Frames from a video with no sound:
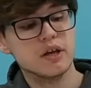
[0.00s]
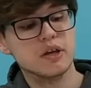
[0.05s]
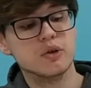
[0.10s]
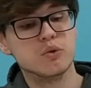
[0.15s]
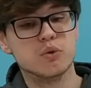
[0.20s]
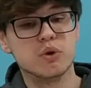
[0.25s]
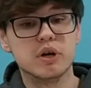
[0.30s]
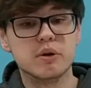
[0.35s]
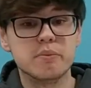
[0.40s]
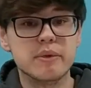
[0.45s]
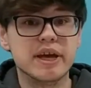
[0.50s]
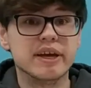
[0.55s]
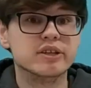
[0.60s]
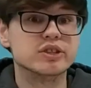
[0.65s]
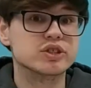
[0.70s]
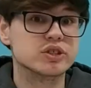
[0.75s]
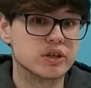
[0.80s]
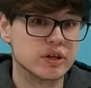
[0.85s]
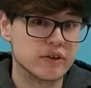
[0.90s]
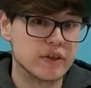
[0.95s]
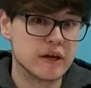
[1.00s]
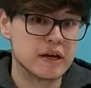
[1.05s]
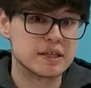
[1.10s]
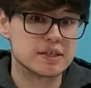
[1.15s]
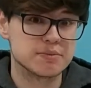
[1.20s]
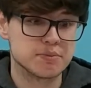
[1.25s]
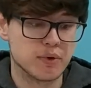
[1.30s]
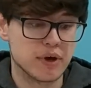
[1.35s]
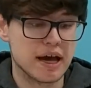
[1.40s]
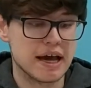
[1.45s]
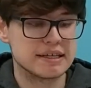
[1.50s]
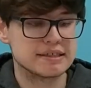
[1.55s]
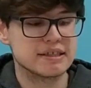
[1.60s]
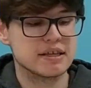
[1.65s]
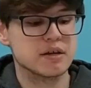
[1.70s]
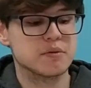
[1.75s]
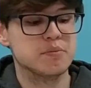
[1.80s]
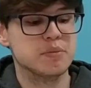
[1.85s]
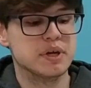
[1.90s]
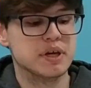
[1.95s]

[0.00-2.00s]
You want to make sure that it's plastic